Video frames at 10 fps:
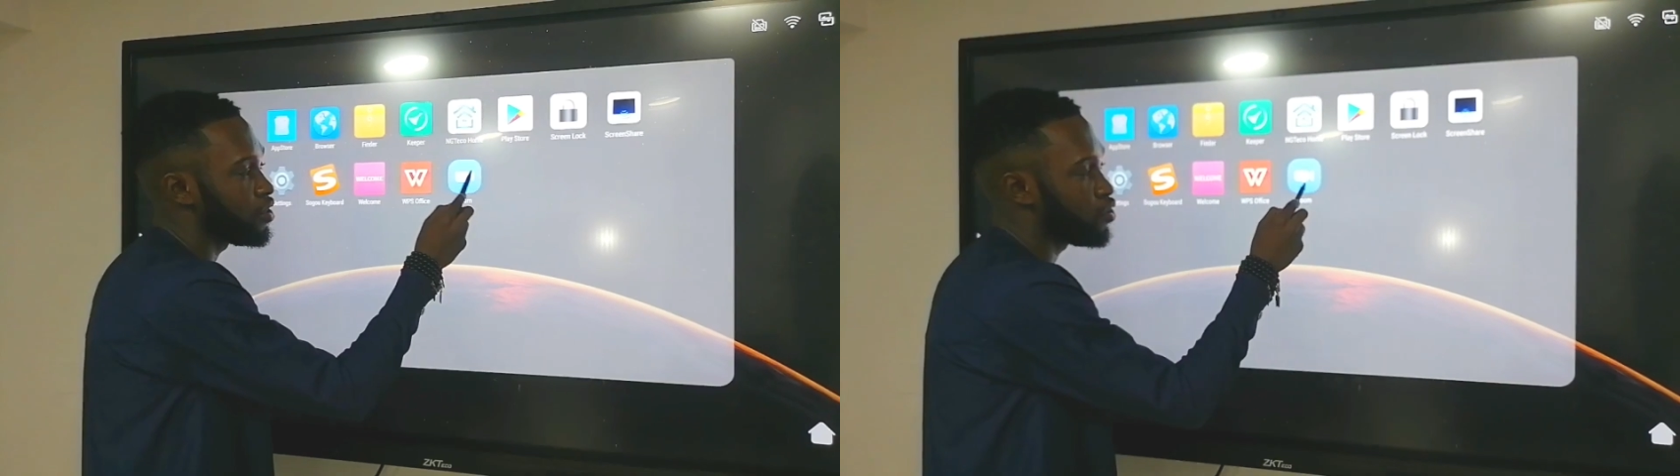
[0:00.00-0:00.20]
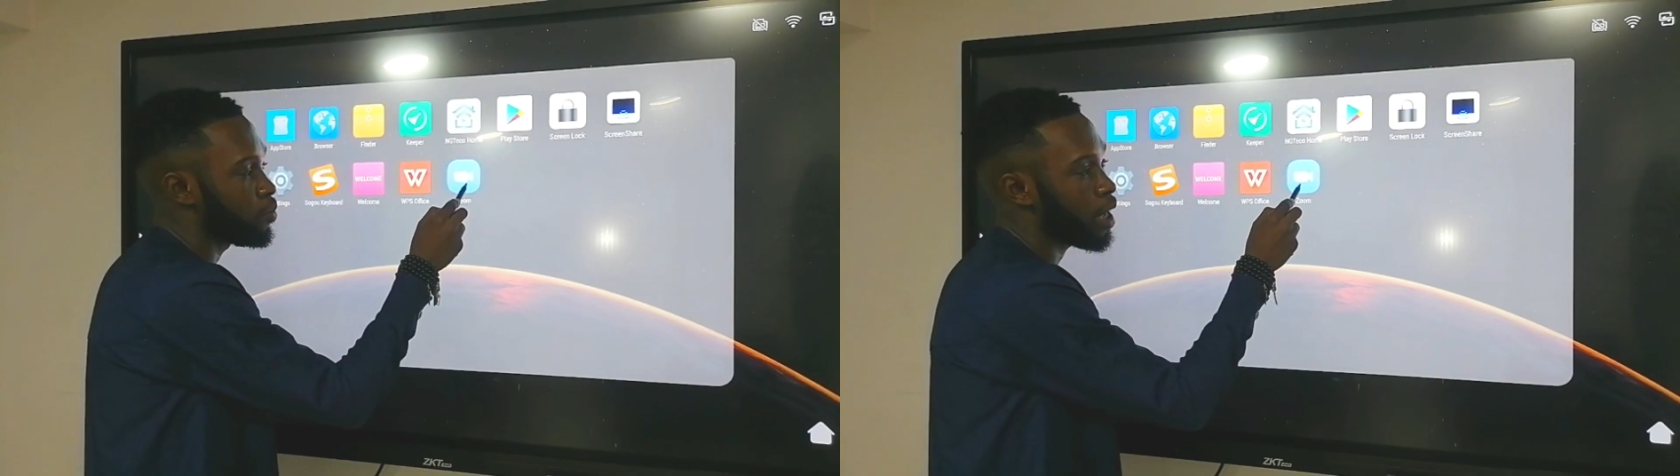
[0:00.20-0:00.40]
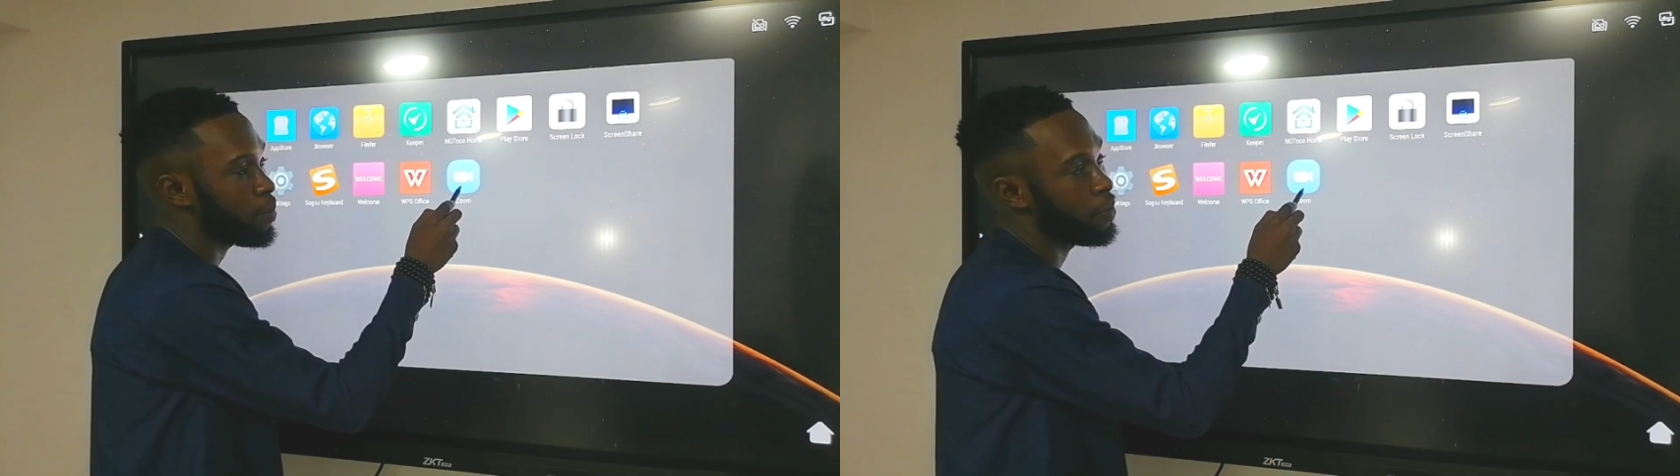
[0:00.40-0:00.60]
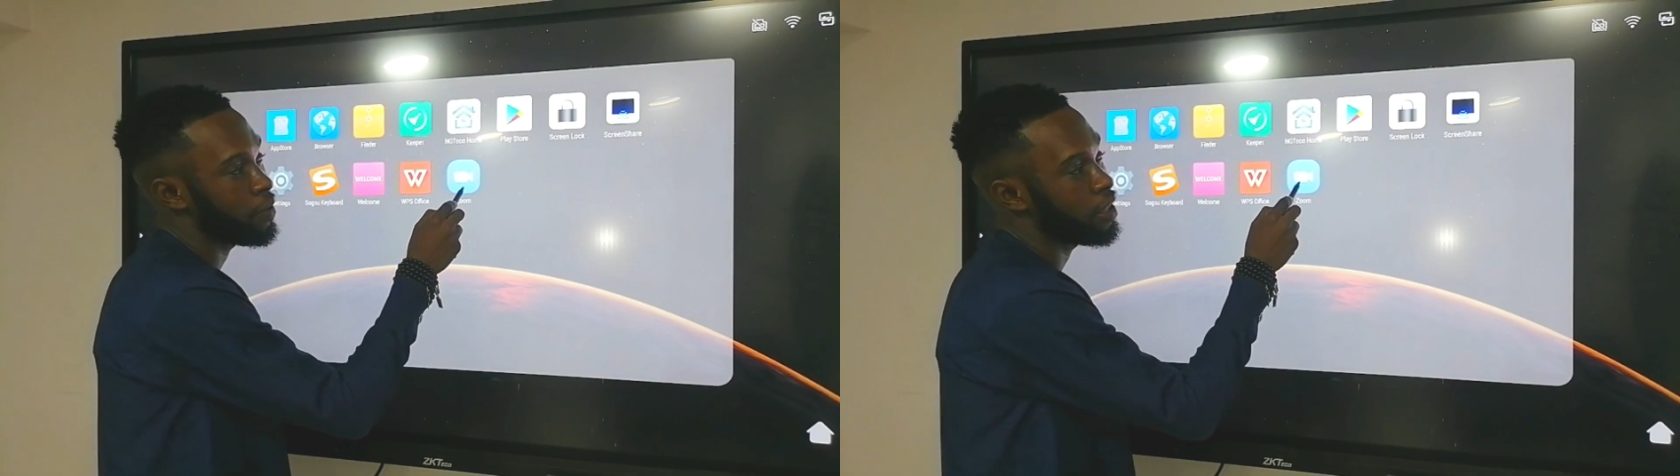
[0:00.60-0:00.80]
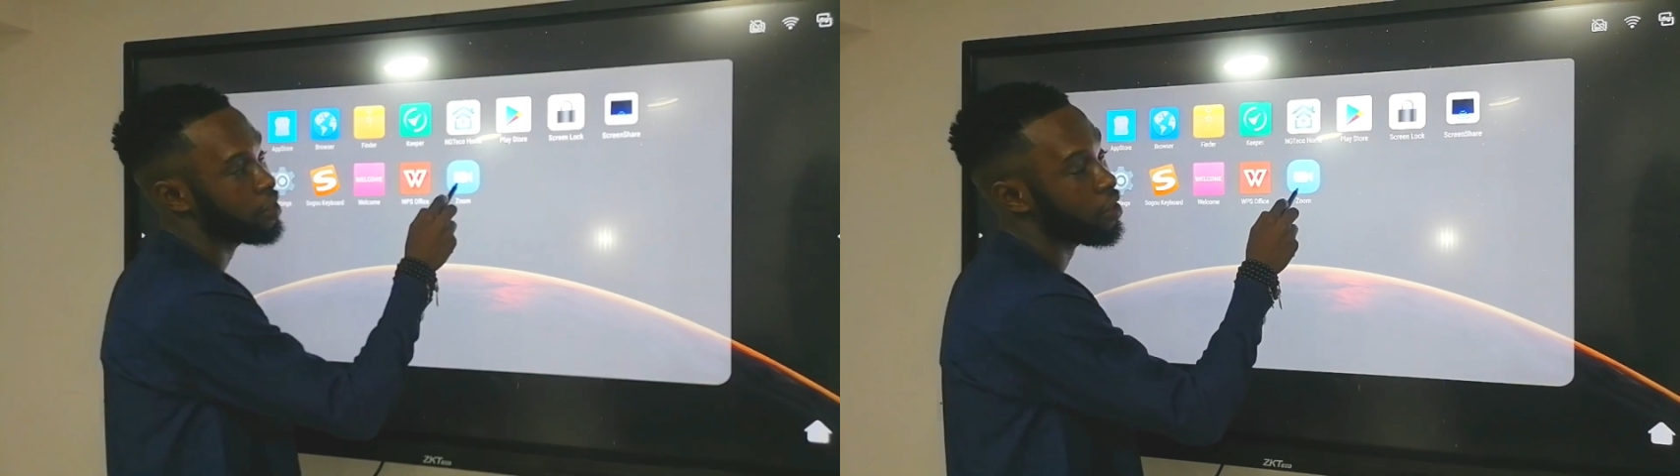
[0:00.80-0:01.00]
the Zoom
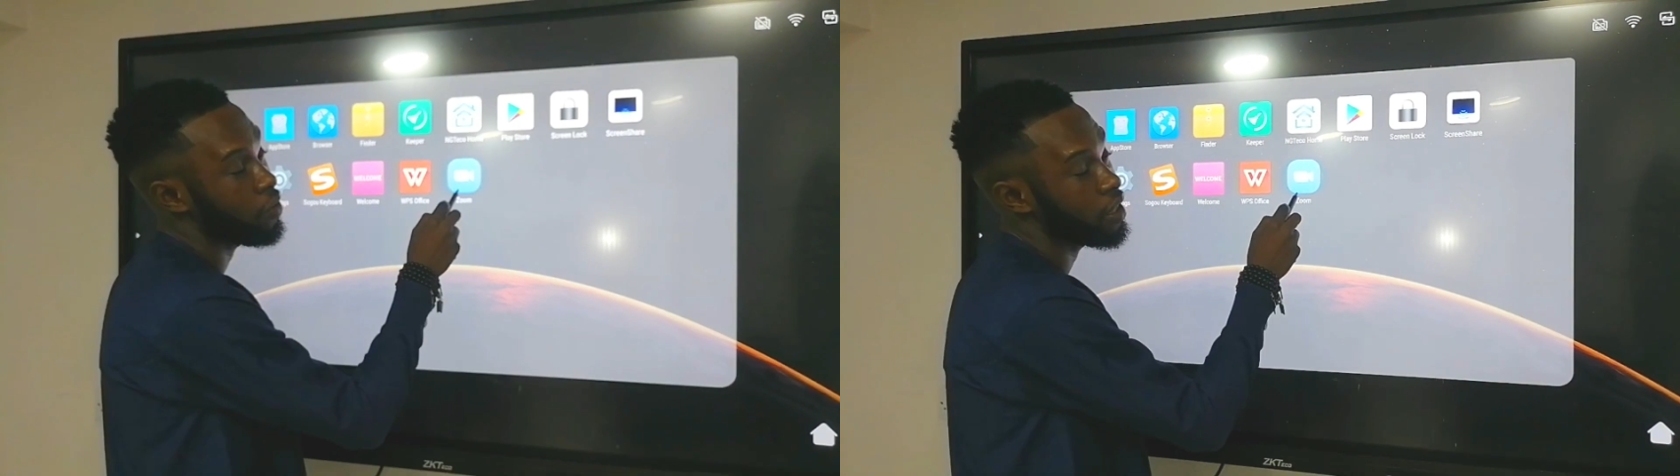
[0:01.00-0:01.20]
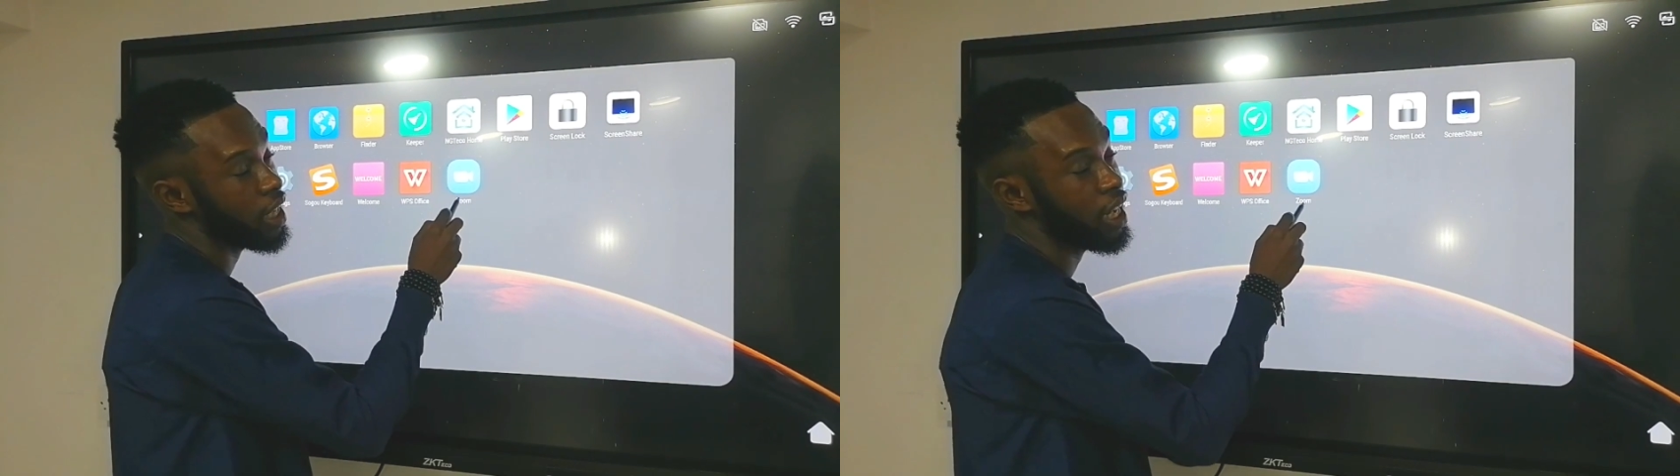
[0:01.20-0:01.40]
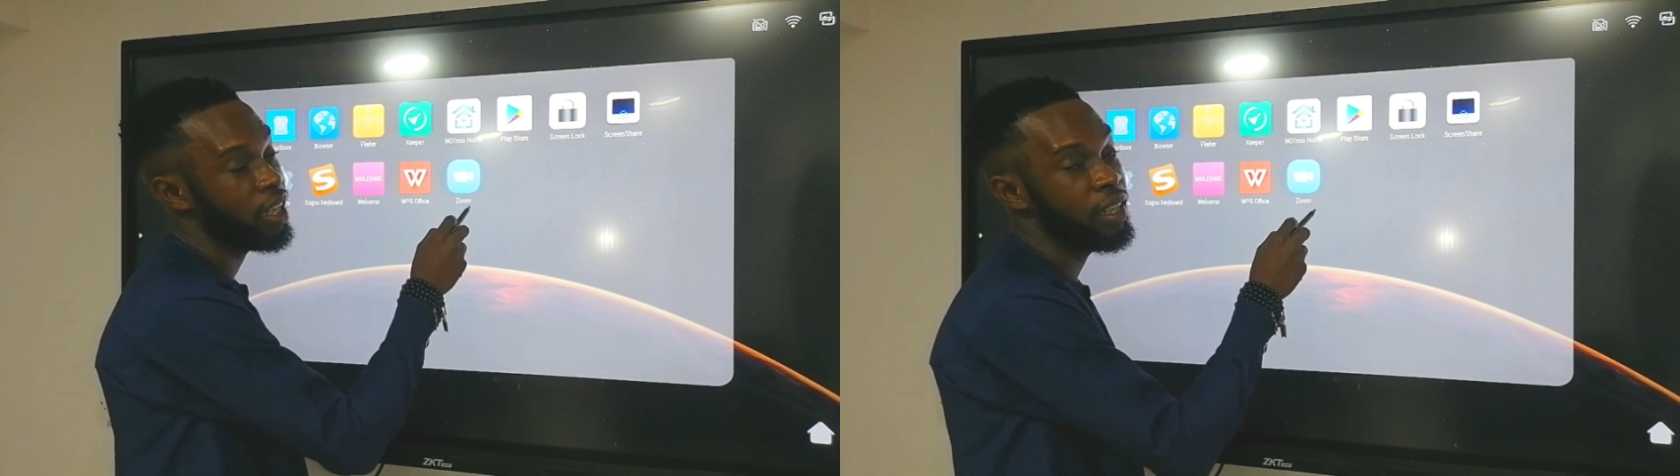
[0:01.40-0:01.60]
app installed here.